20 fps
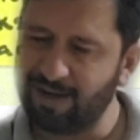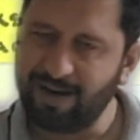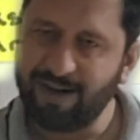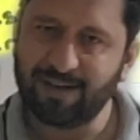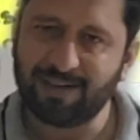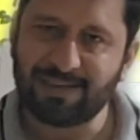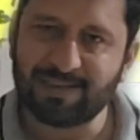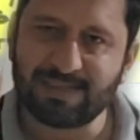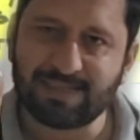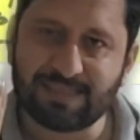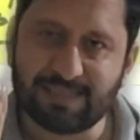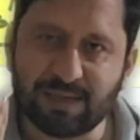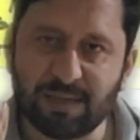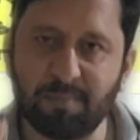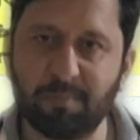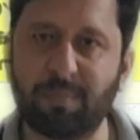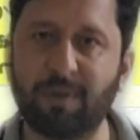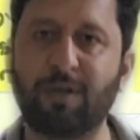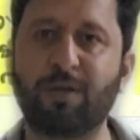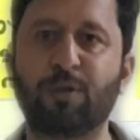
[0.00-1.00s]
It's
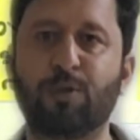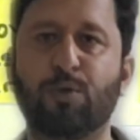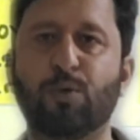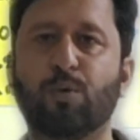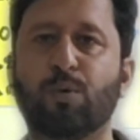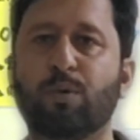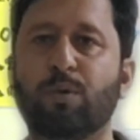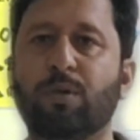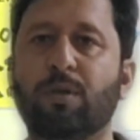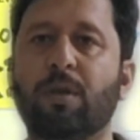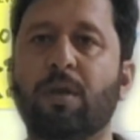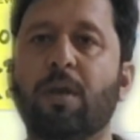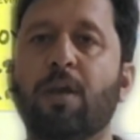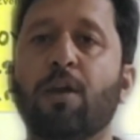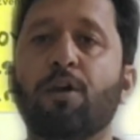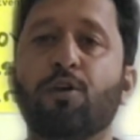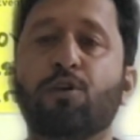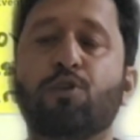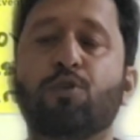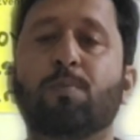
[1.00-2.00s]
simple tool
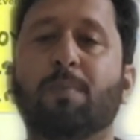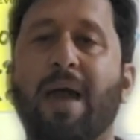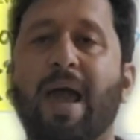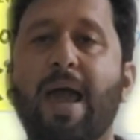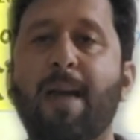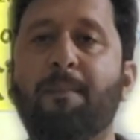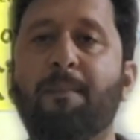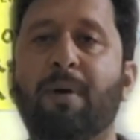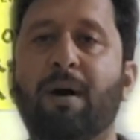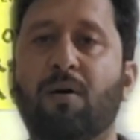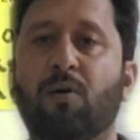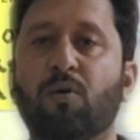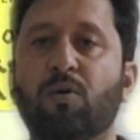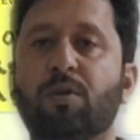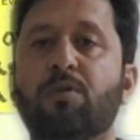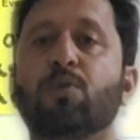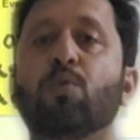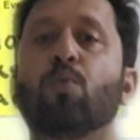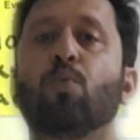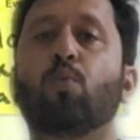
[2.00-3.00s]
to map
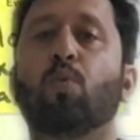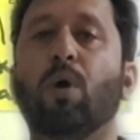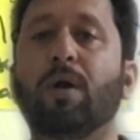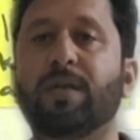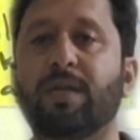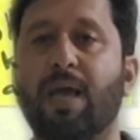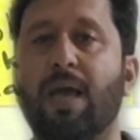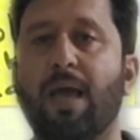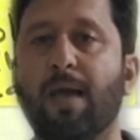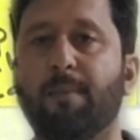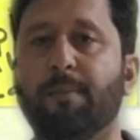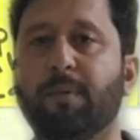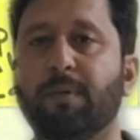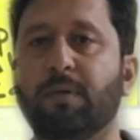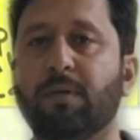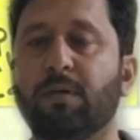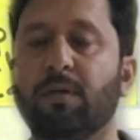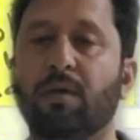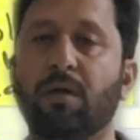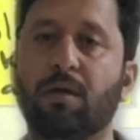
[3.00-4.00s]
out what
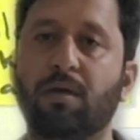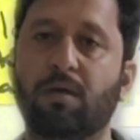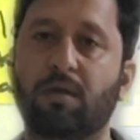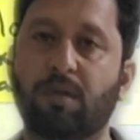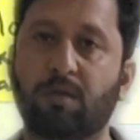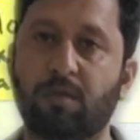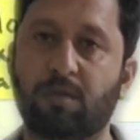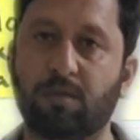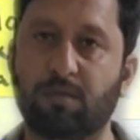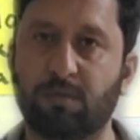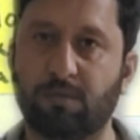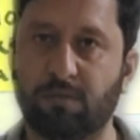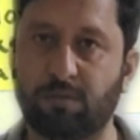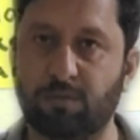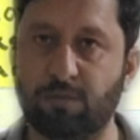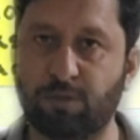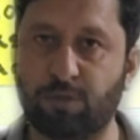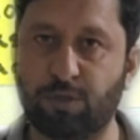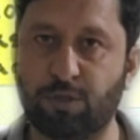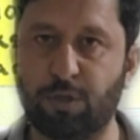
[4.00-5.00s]
happened
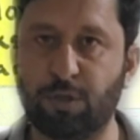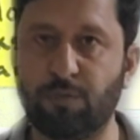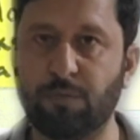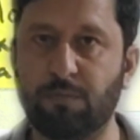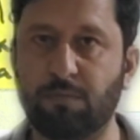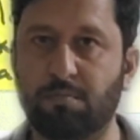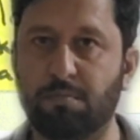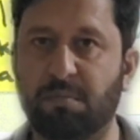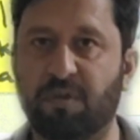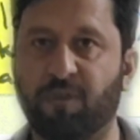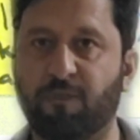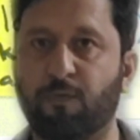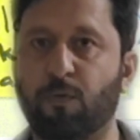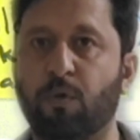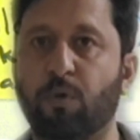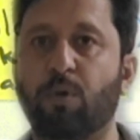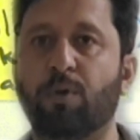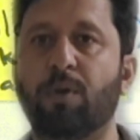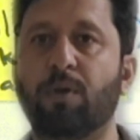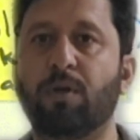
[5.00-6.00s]

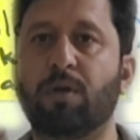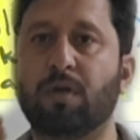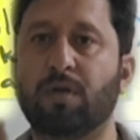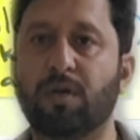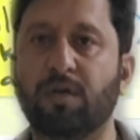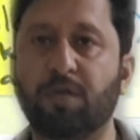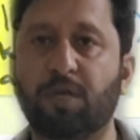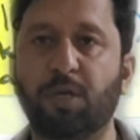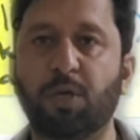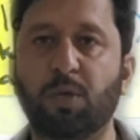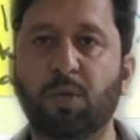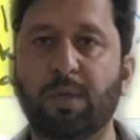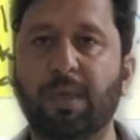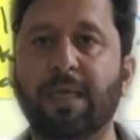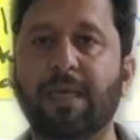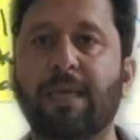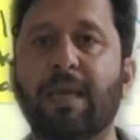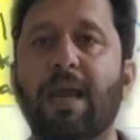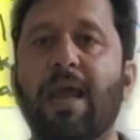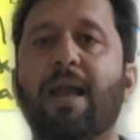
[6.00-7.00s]
before,
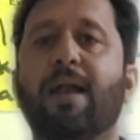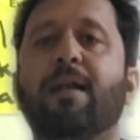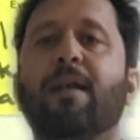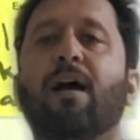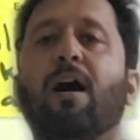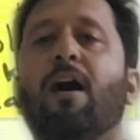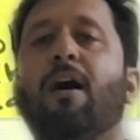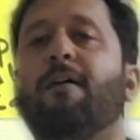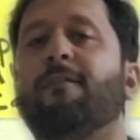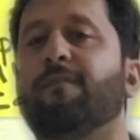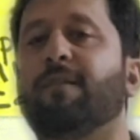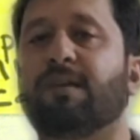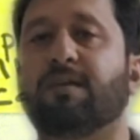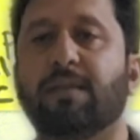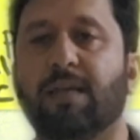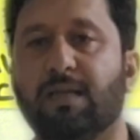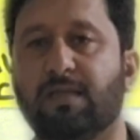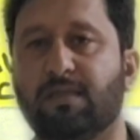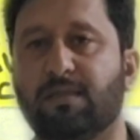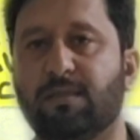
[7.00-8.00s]
during and after
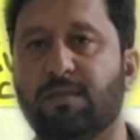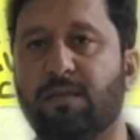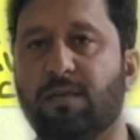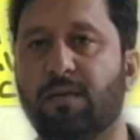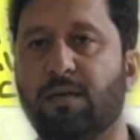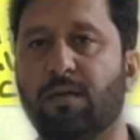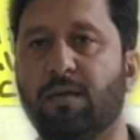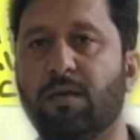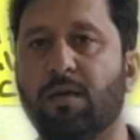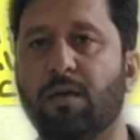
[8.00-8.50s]
the incident.